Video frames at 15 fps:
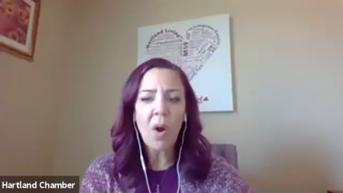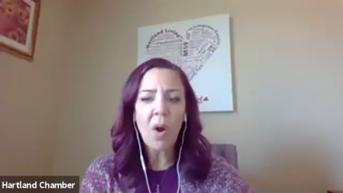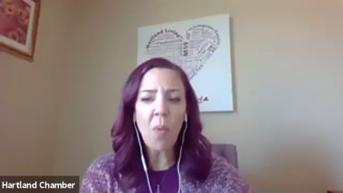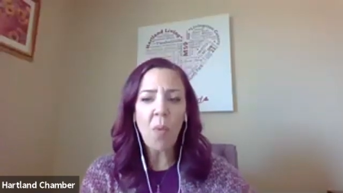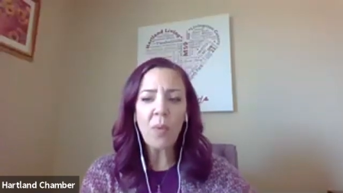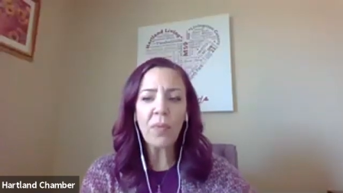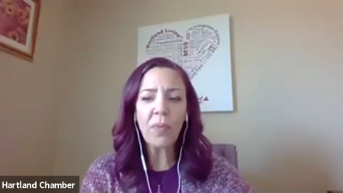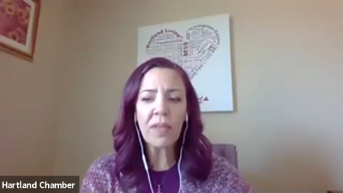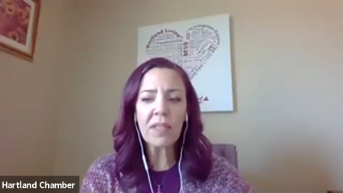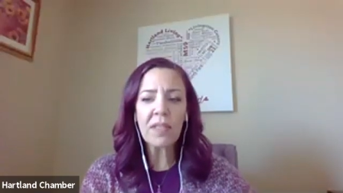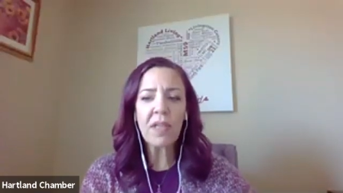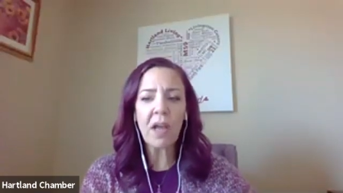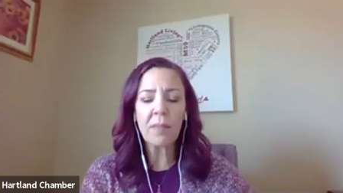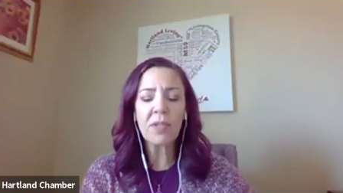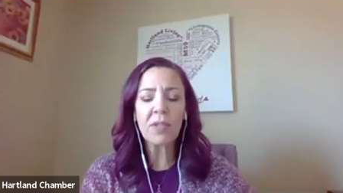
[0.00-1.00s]
Won't
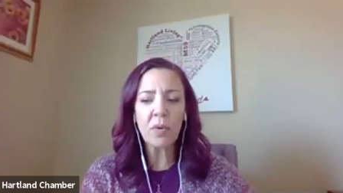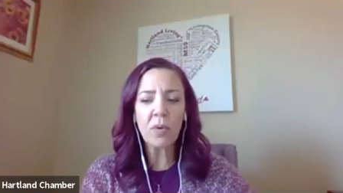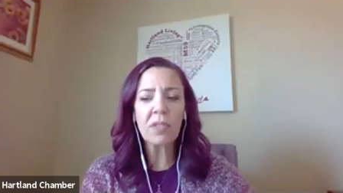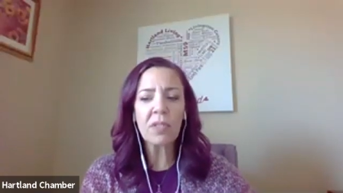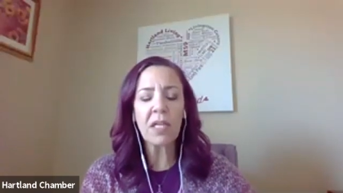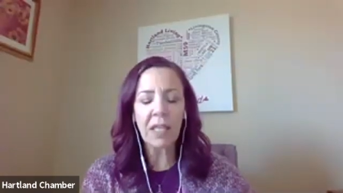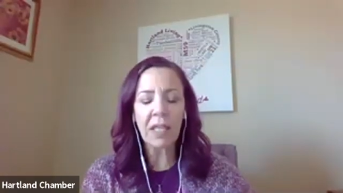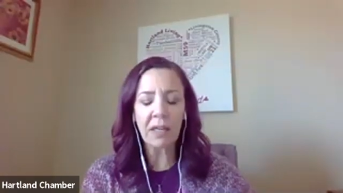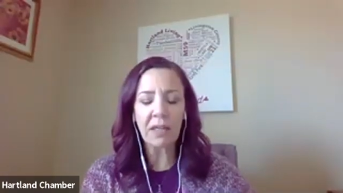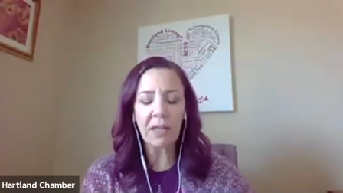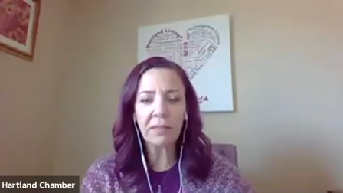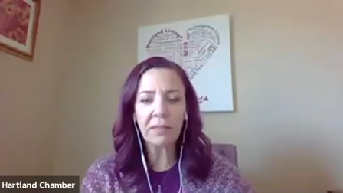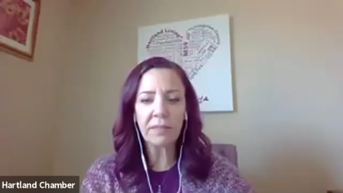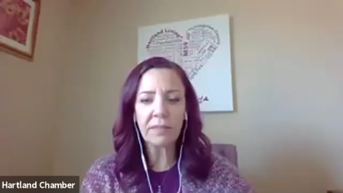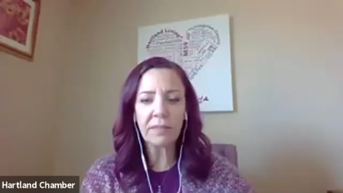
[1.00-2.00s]
this help schools a
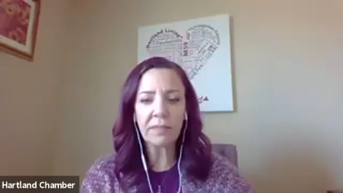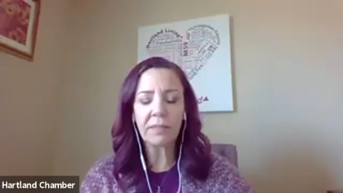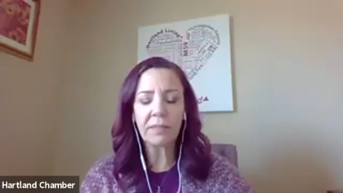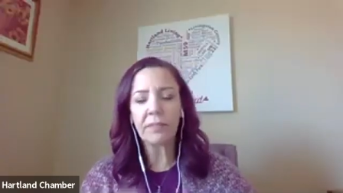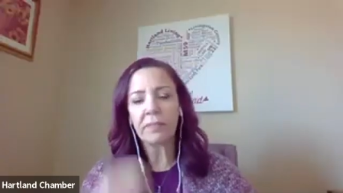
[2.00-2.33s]
little?